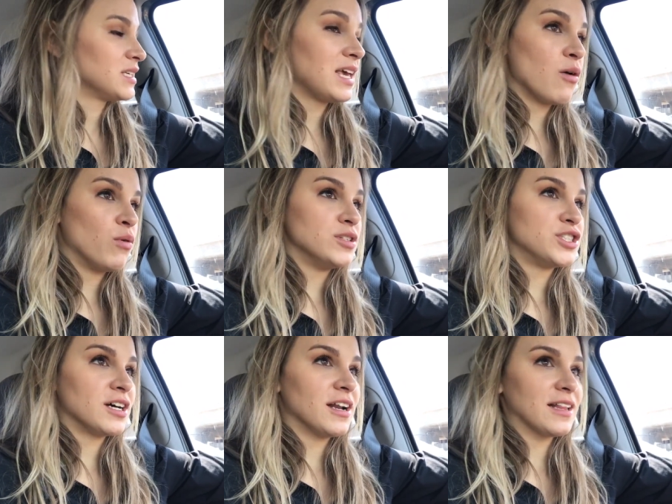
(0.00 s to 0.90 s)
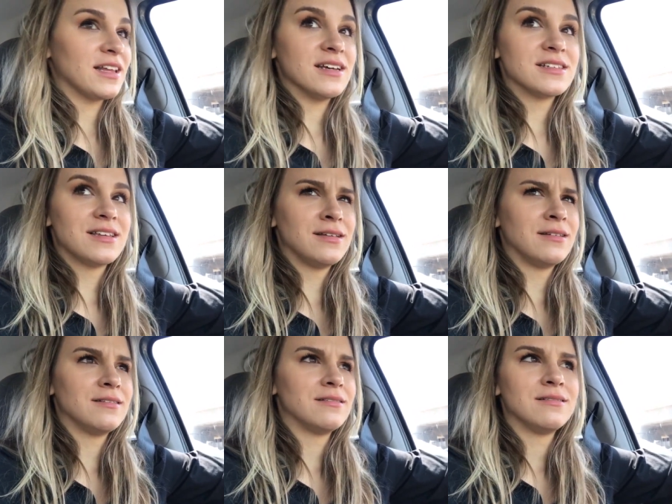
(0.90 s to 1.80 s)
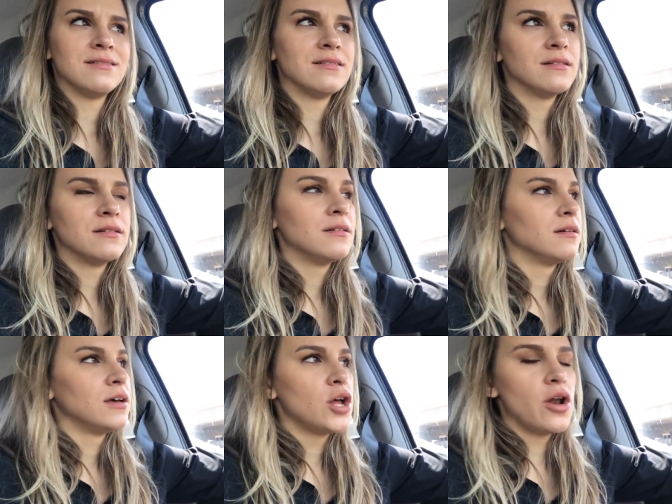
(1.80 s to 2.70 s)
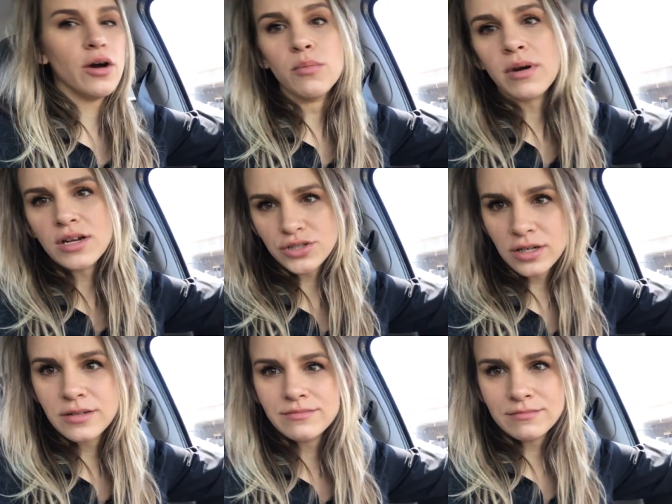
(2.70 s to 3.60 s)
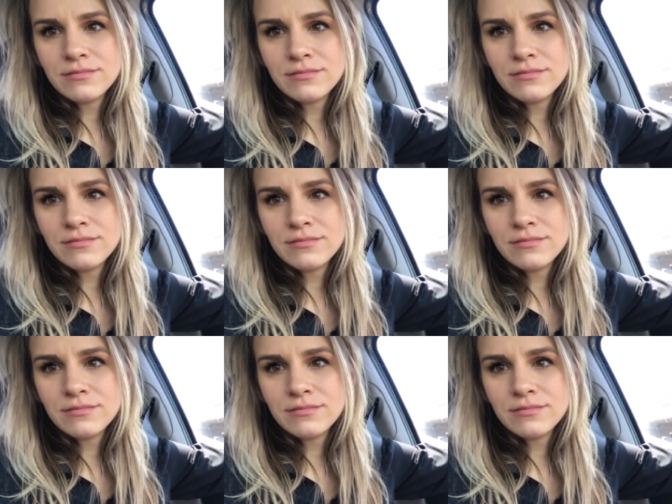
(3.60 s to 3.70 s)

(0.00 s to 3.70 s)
Get one shot at this. No pressure.